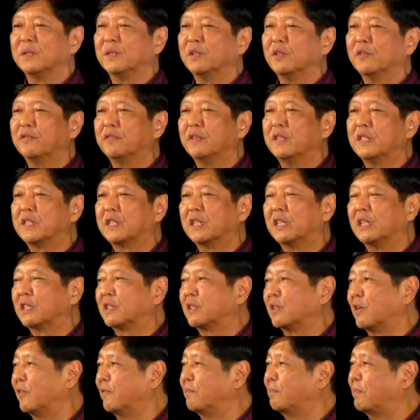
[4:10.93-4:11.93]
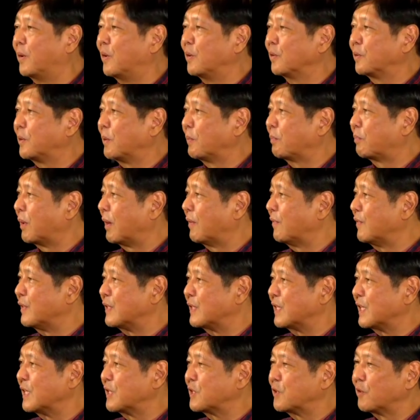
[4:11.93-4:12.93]
the officials of both the
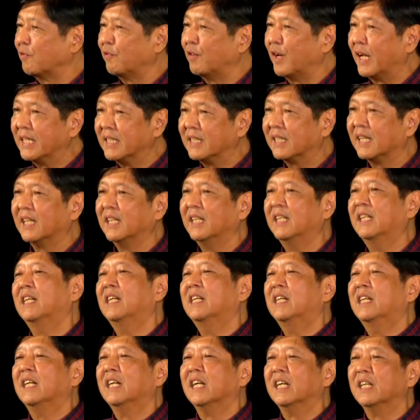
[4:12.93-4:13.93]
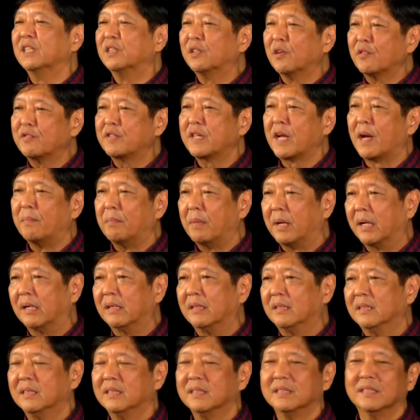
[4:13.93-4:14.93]
provinces of Leyte and of Samar,
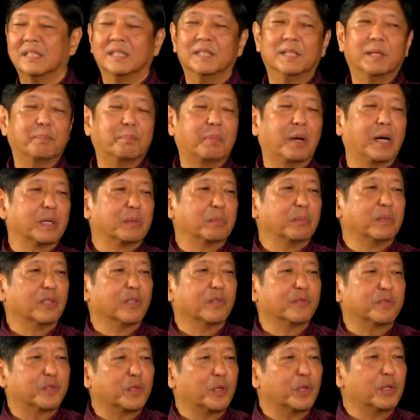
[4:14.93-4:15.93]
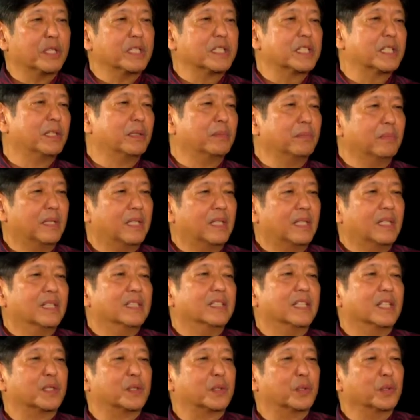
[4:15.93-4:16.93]
the Department of Tourism,
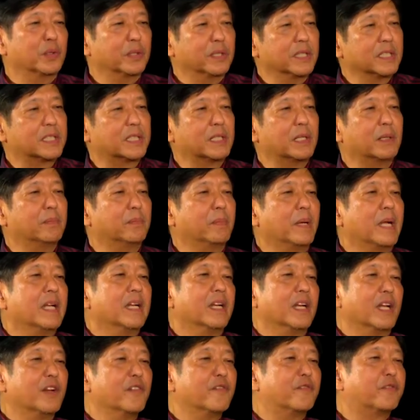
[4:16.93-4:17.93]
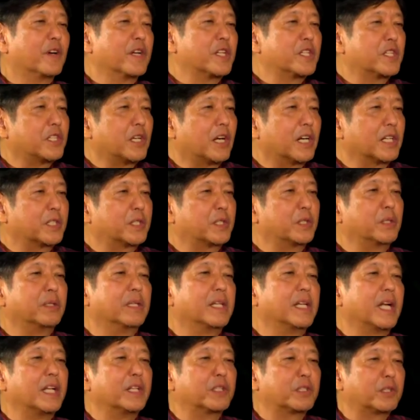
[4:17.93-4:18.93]
the Tourism Infrastructure
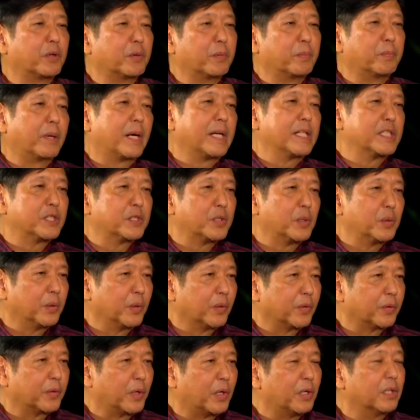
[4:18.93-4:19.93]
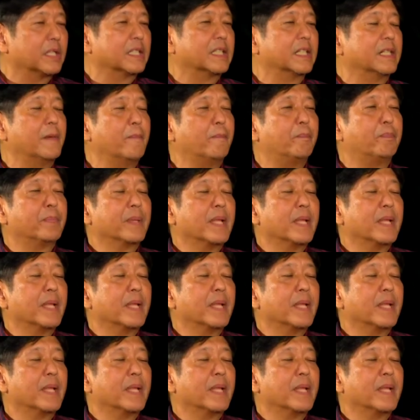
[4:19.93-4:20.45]
and Enterprise Zone Authority,